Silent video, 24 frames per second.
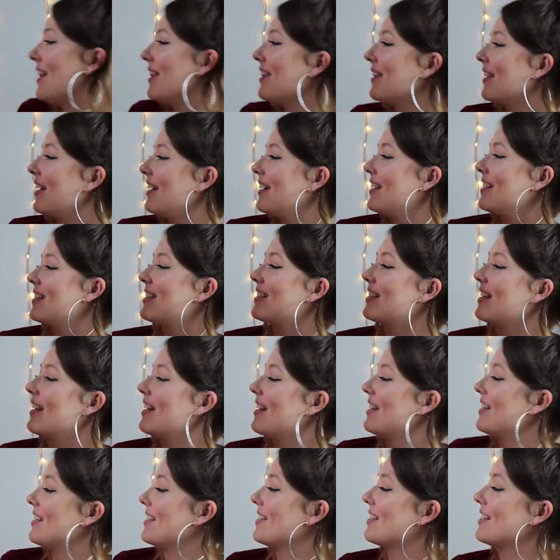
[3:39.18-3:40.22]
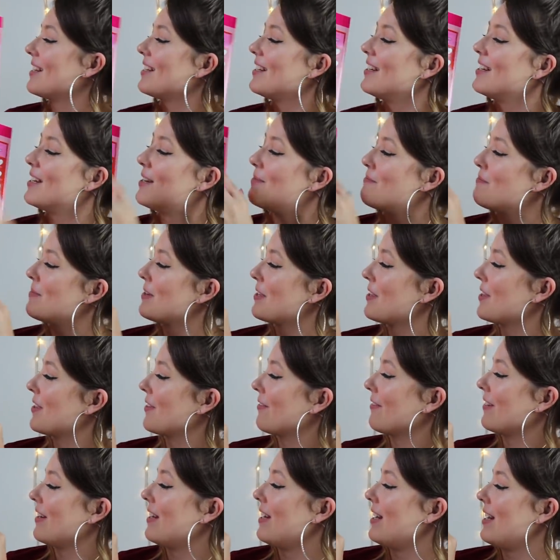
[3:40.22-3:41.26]
Then it says number
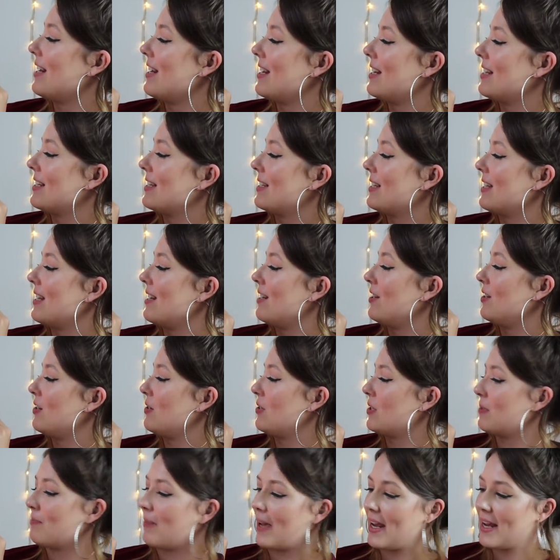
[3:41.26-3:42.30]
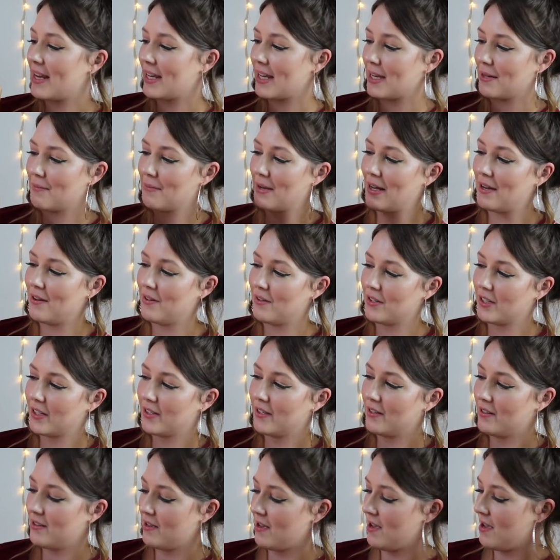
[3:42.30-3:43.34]
three is the loose baking
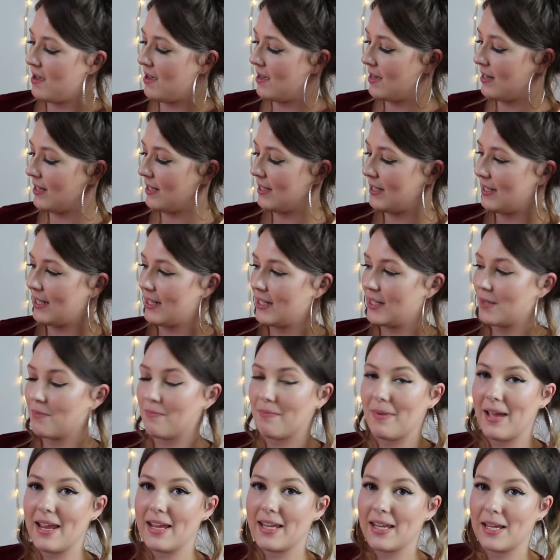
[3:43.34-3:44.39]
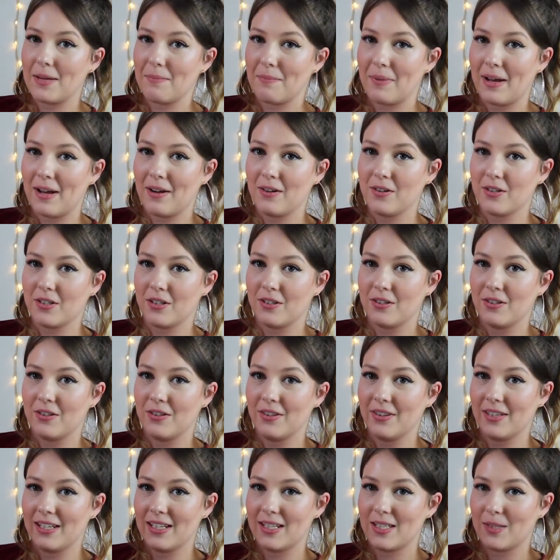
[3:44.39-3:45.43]
powder. It says baking powder
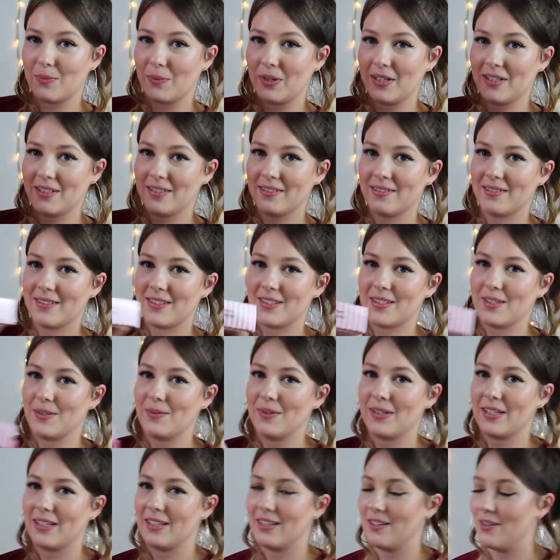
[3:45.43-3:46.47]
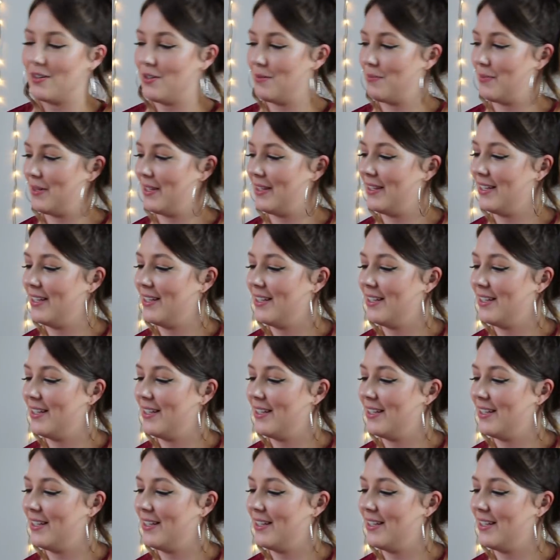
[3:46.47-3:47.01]
on this one, so we're gonna open